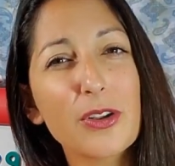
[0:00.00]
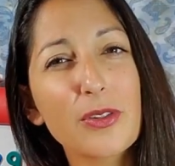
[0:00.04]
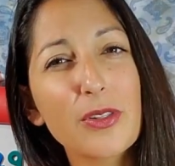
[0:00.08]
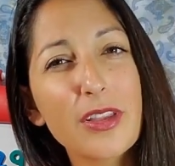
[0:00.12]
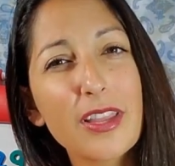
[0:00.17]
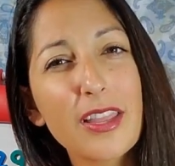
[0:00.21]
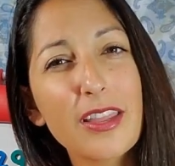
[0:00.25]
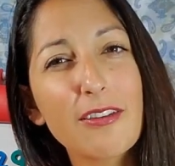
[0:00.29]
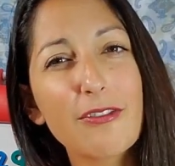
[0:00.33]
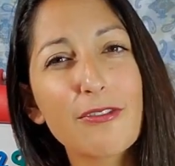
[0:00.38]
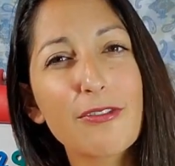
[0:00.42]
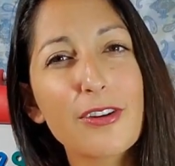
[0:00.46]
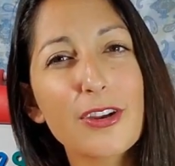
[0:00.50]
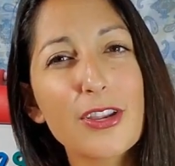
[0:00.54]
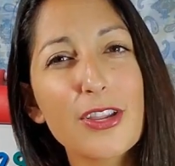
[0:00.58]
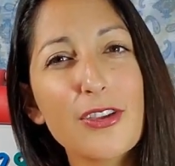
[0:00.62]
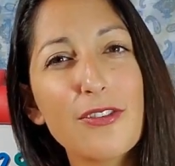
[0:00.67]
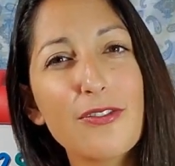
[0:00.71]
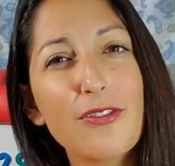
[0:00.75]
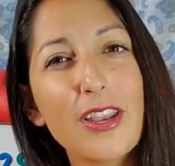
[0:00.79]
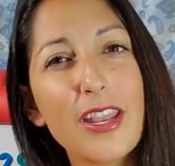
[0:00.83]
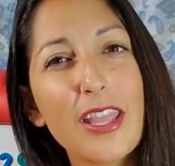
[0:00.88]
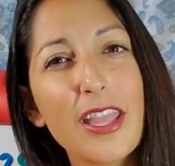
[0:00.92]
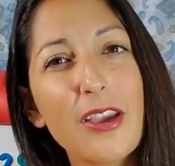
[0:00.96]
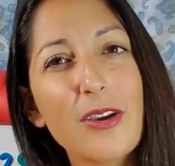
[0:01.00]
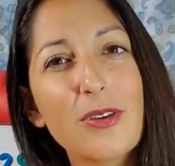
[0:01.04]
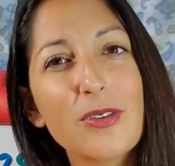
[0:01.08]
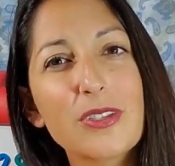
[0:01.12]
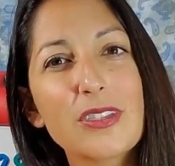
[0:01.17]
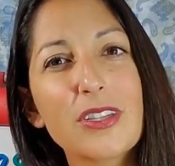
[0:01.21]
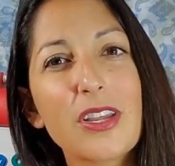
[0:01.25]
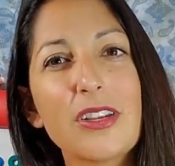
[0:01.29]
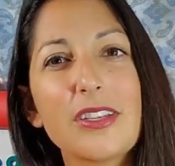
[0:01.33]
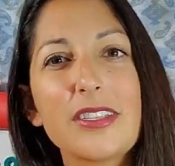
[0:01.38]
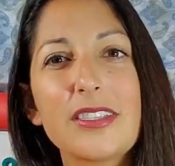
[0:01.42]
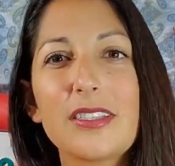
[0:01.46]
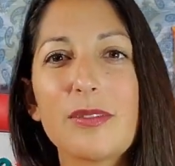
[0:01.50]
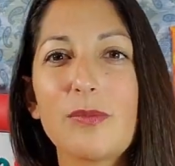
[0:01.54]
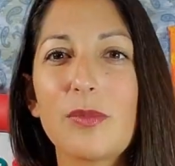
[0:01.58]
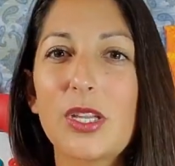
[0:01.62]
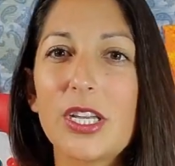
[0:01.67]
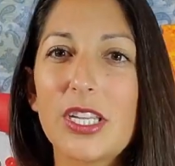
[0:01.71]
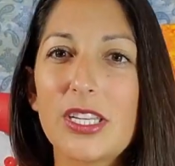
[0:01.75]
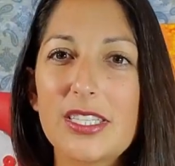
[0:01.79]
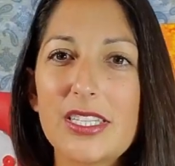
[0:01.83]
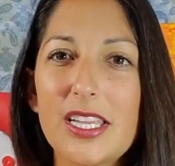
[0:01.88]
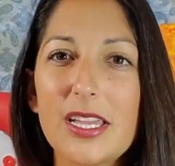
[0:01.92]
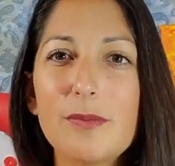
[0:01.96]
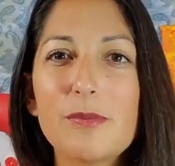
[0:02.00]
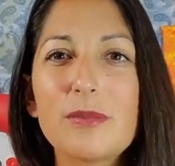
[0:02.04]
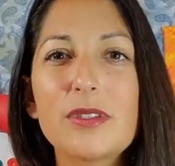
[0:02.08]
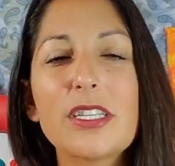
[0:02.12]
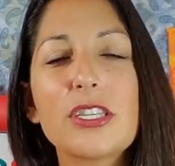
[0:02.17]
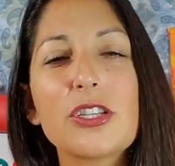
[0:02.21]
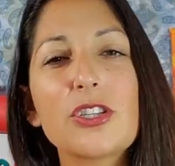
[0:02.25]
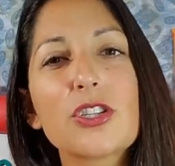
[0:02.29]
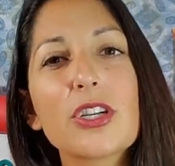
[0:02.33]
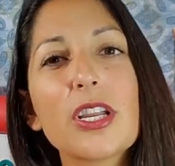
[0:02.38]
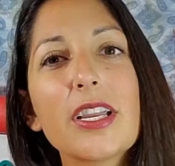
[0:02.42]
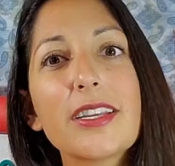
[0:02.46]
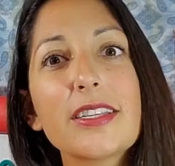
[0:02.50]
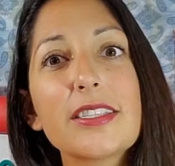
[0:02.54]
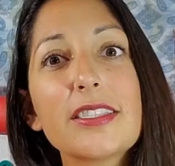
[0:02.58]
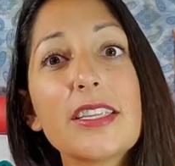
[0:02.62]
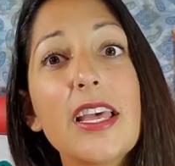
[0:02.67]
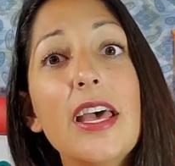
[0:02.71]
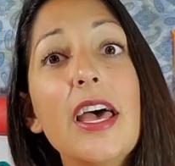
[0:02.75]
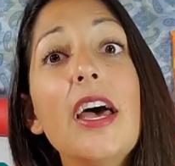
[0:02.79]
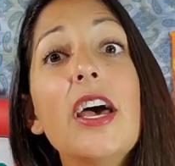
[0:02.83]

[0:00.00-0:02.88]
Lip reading: looking for new videos on some good tips and tricks,